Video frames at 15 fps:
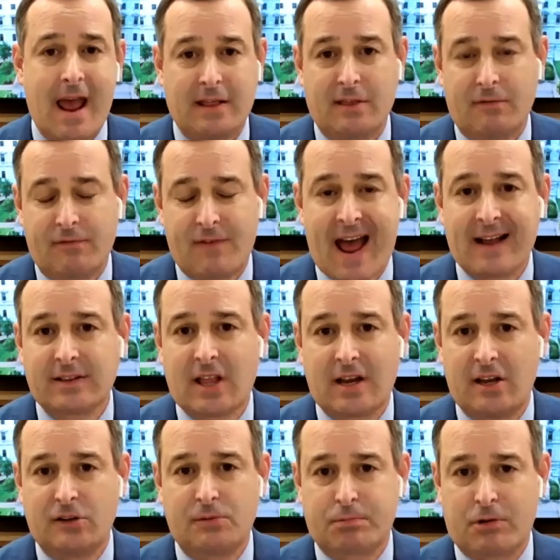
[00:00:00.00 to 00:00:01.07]
And the fact
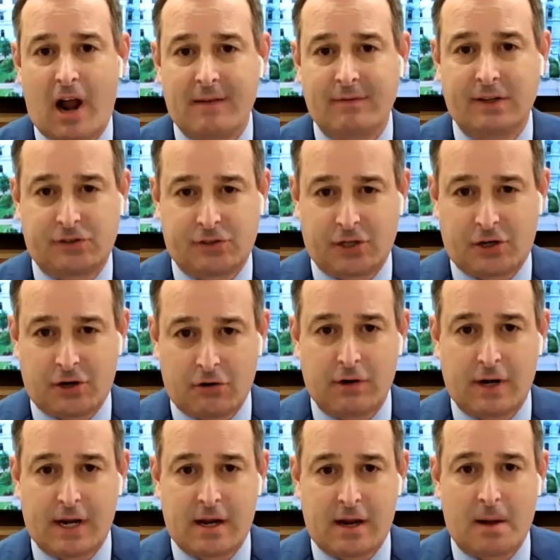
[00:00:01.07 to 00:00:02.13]
that his private
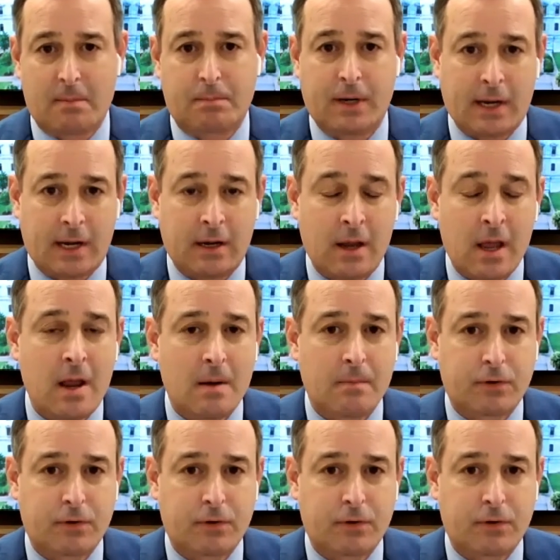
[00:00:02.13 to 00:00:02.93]
security company